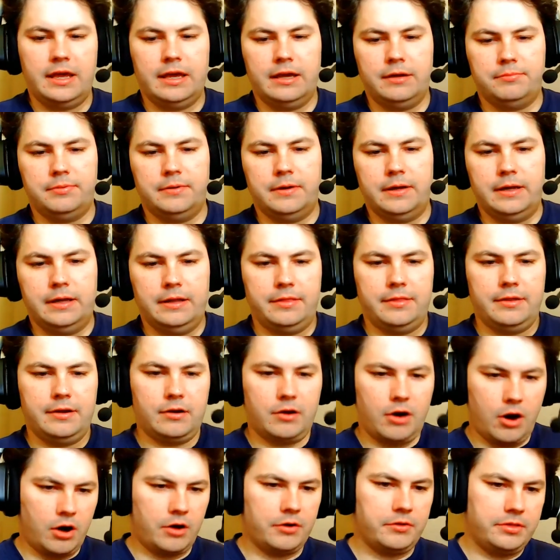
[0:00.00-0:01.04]
but there
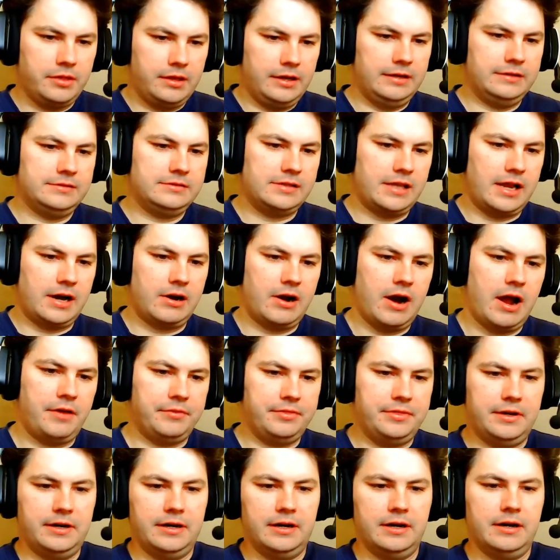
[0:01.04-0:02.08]
are things that are out
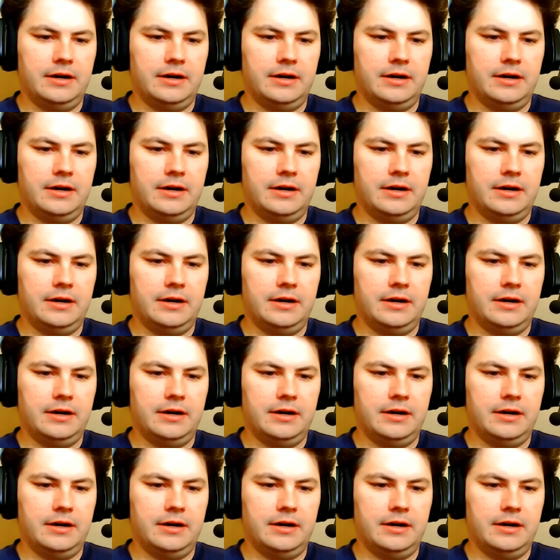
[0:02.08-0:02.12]
there,